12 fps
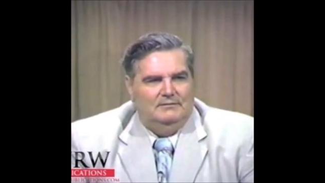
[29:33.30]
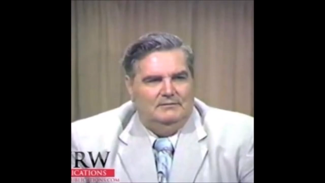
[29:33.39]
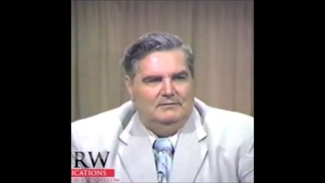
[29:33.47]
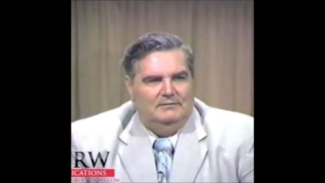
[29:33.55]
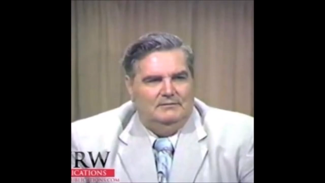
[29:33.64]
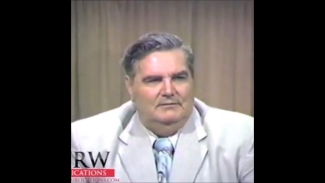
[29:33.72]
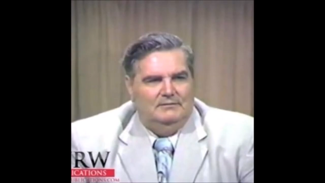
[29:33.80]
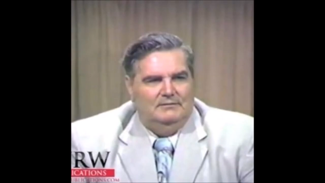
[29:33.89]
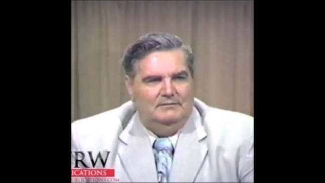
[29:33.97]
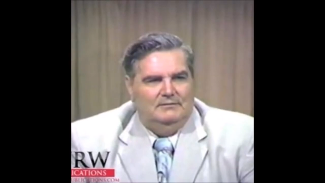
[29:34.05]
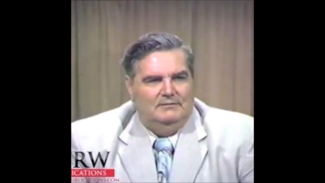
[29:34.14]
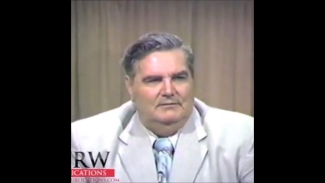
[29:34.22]

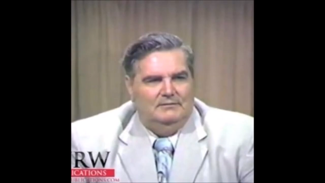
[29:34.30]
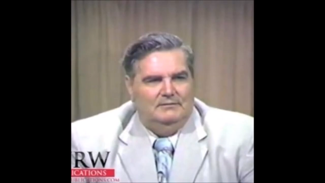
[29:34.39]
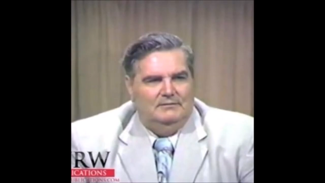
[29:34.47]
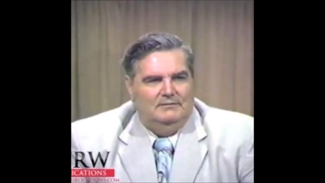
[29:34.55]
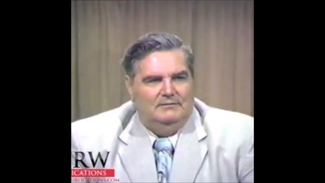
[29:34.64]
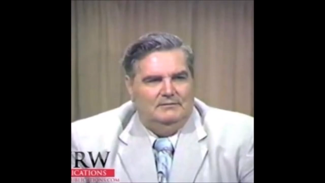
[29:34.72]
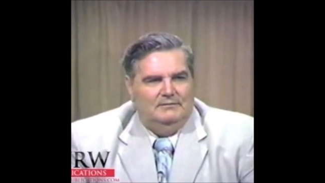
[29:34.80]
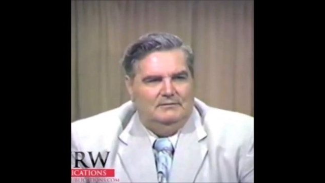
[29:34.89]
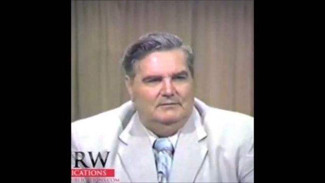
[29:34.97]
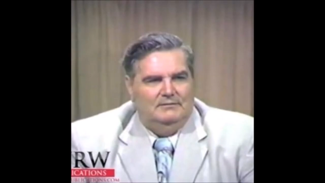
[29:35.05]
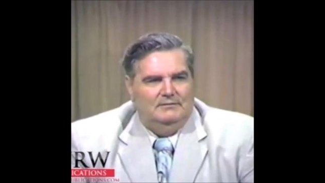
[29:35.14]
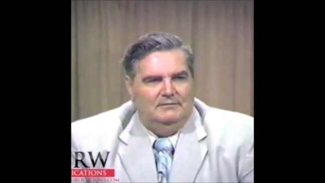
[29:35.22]

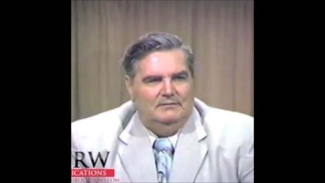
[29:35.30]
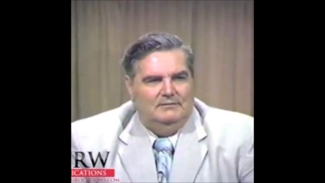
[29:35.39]
(no lip movement)